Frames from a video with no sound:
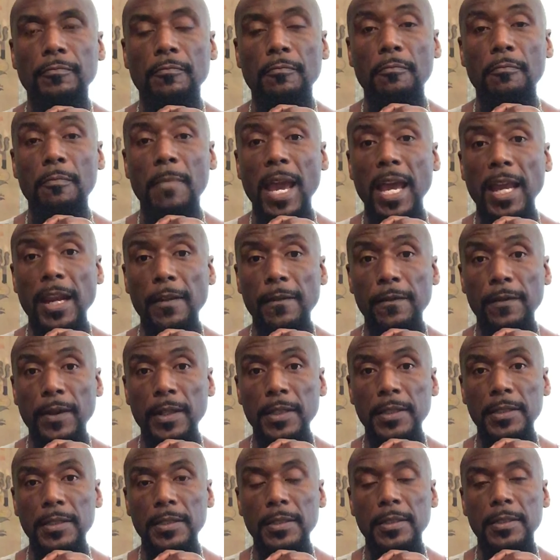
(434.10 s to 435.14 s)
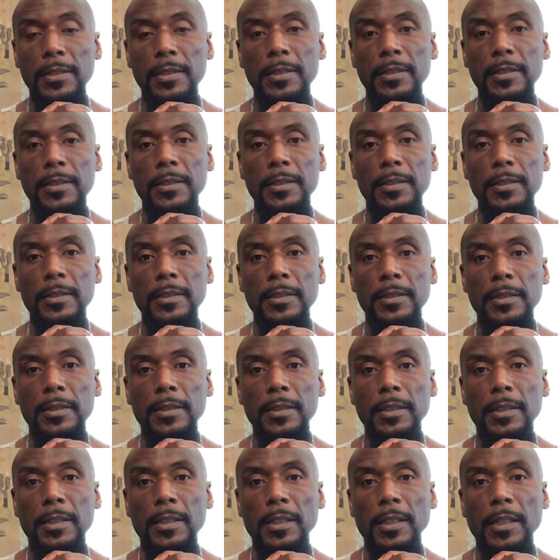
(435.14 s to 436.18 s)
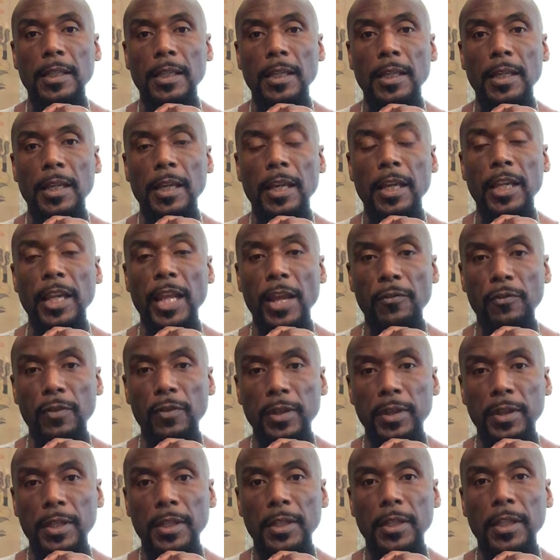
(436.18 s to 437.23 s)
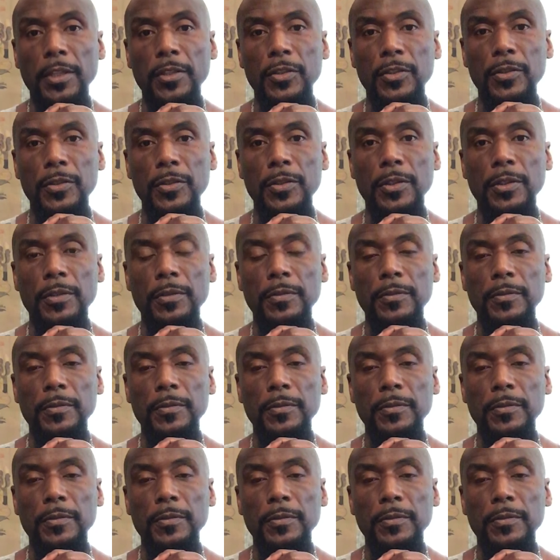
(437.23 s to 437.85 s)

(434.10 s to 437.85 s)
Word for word: manifest in everything that you do.